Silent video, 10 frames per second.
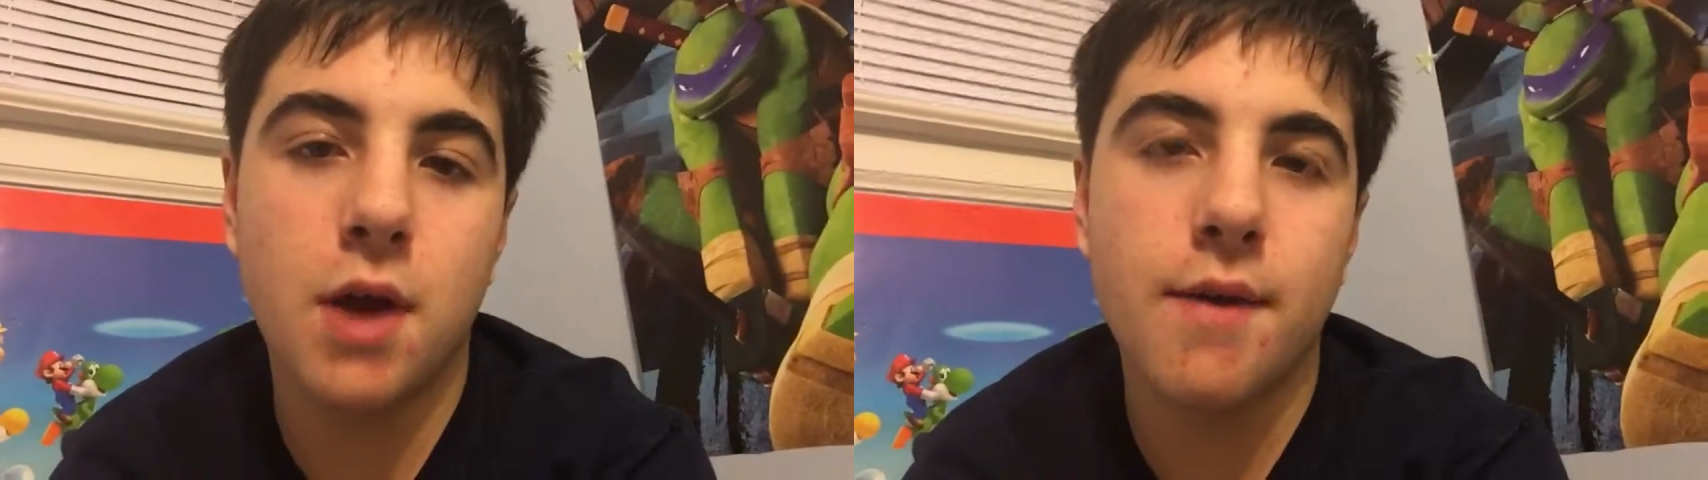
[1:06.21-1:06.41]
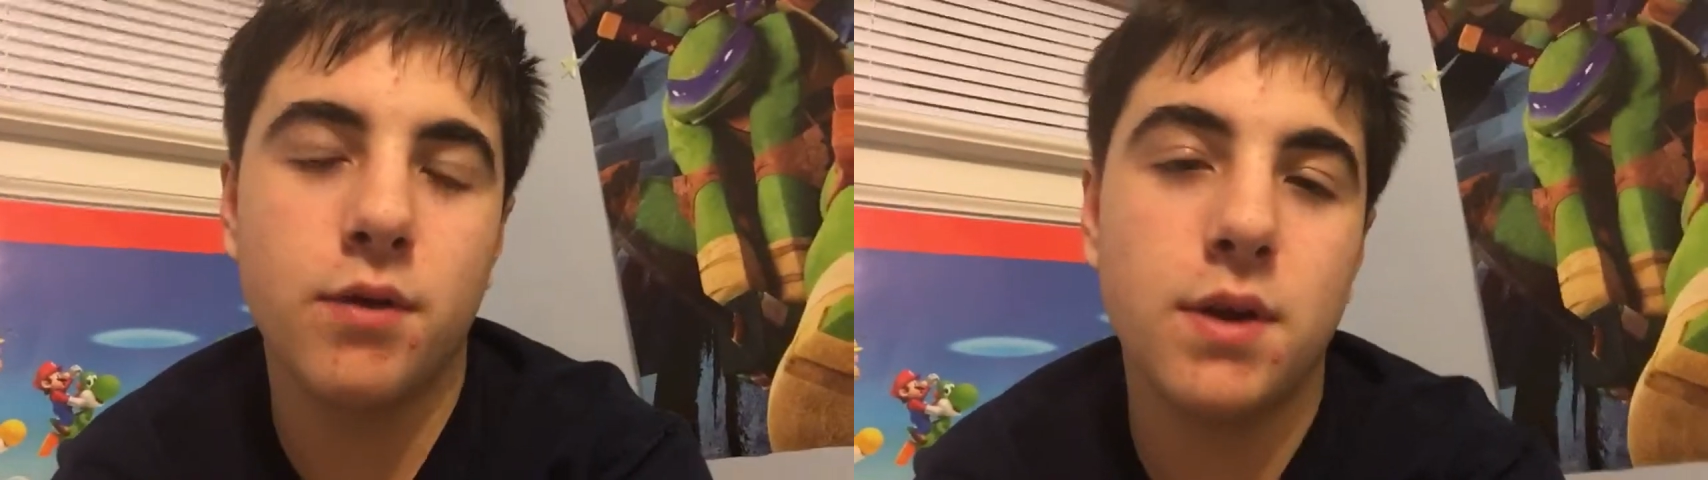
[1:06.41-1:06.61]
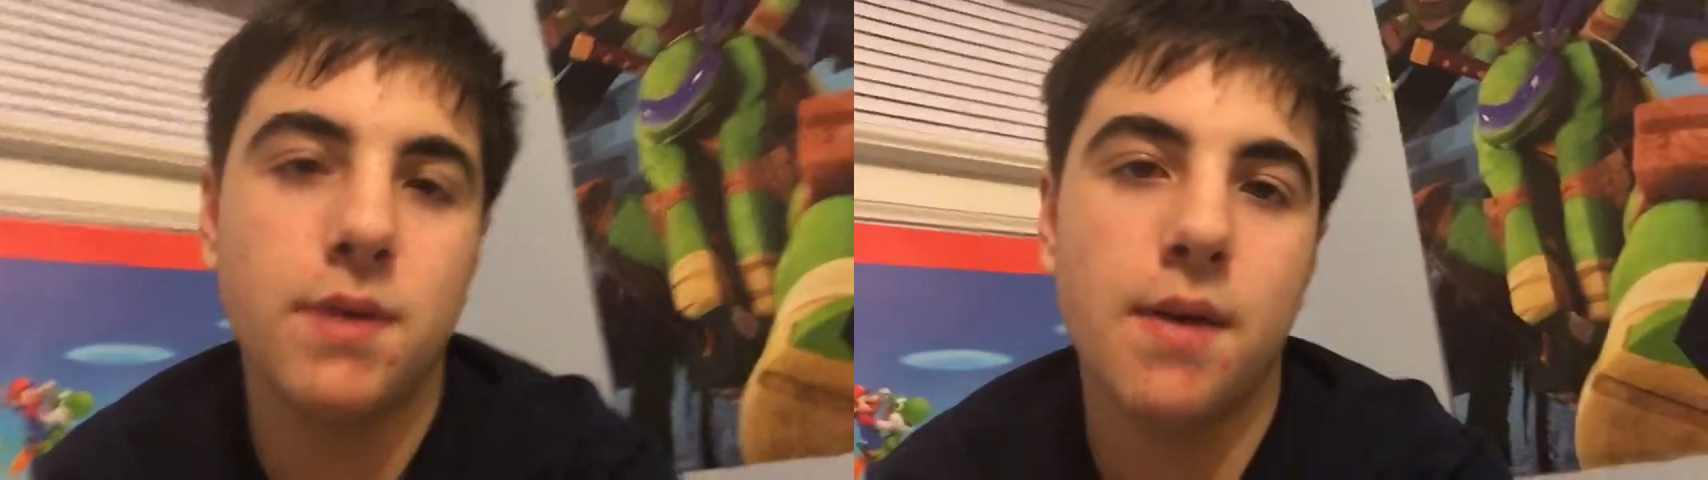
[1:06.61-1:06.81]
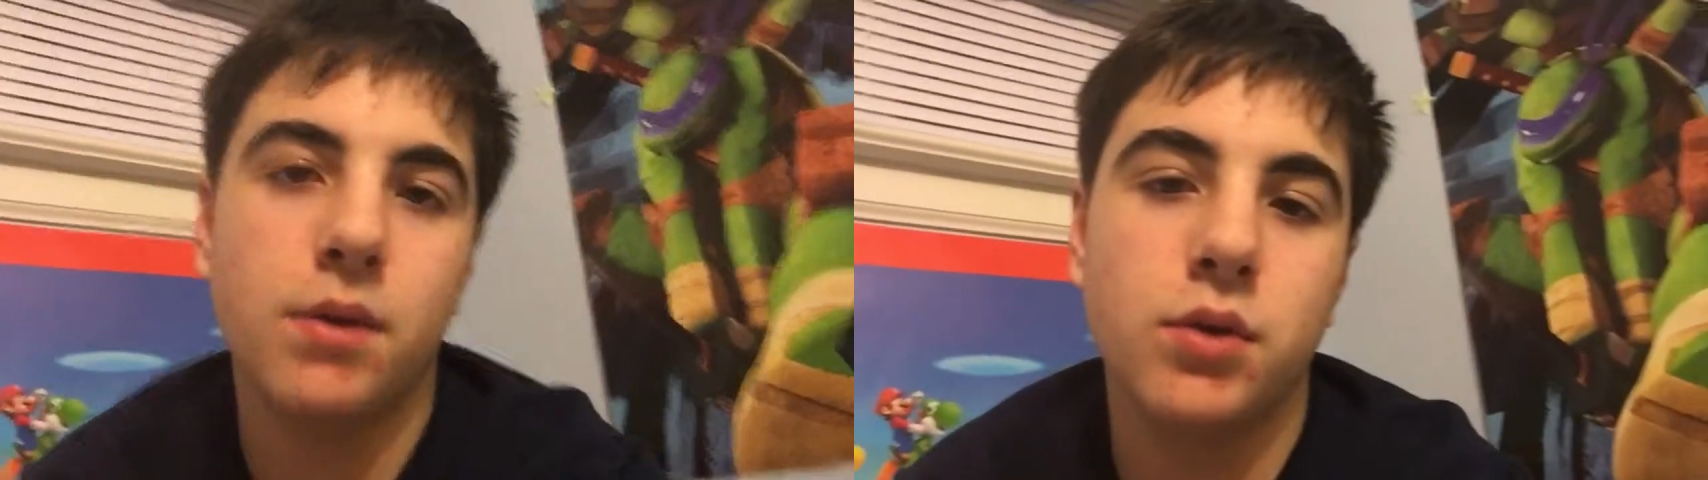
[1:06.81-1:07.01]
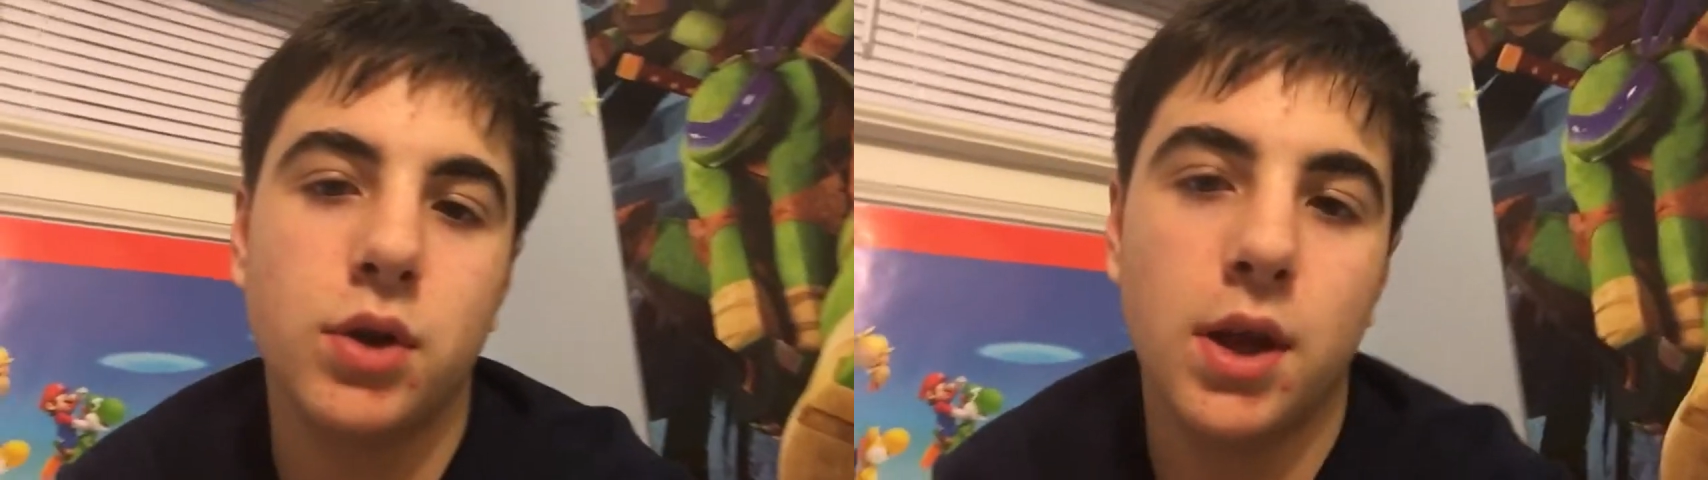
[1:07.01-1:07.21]
EV
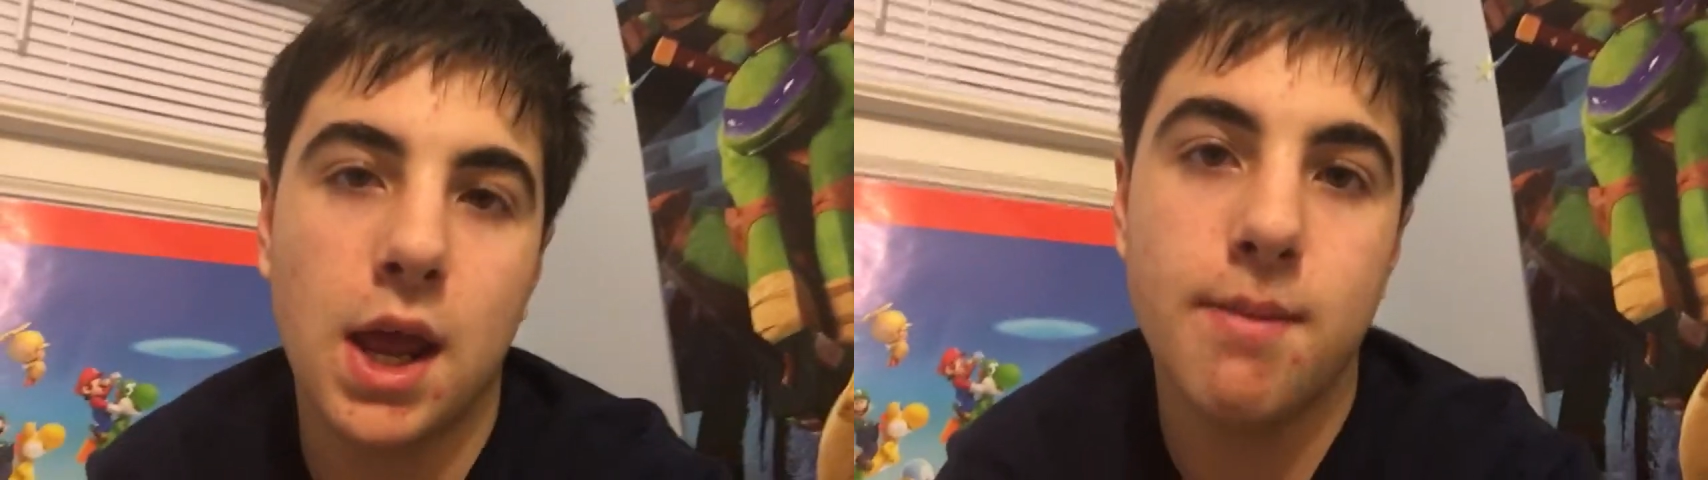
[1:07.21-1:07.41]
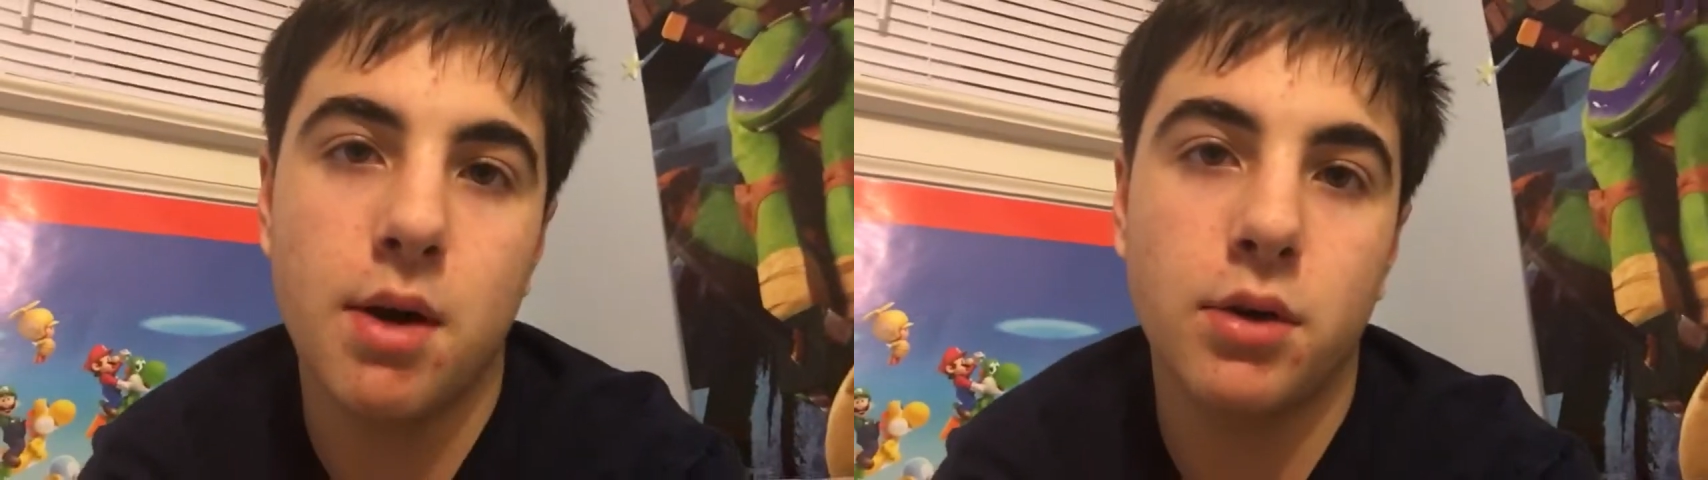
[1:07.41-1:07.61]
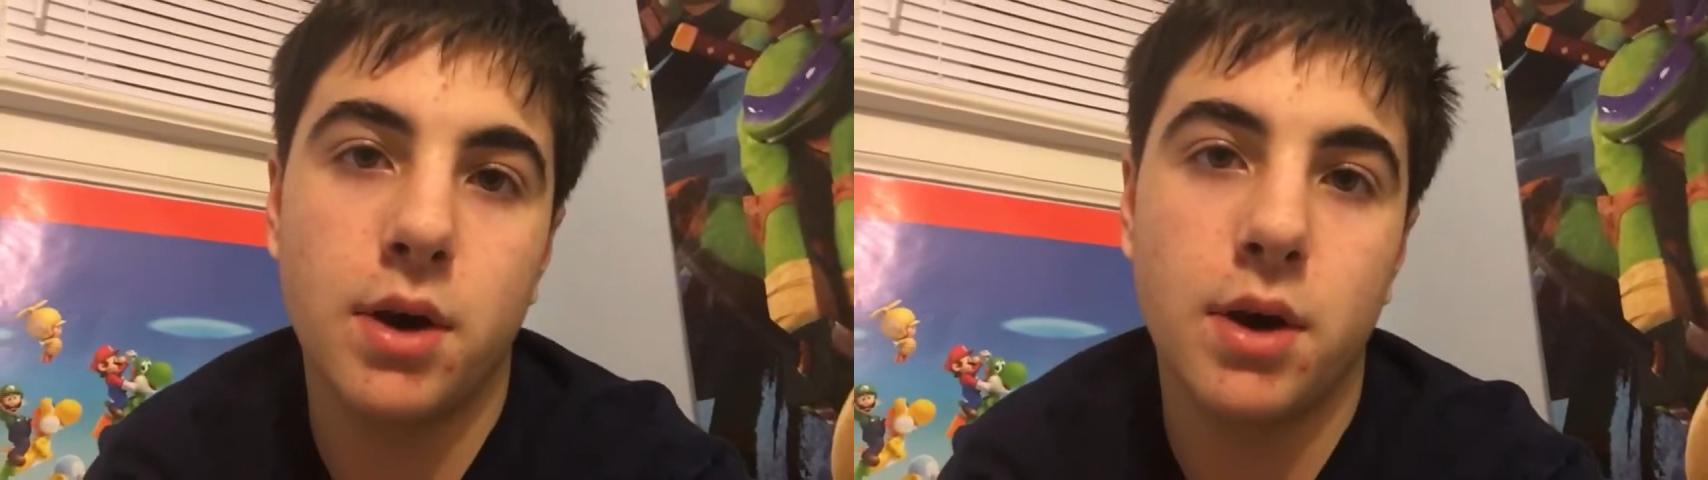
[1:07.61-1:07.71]
evolution that came out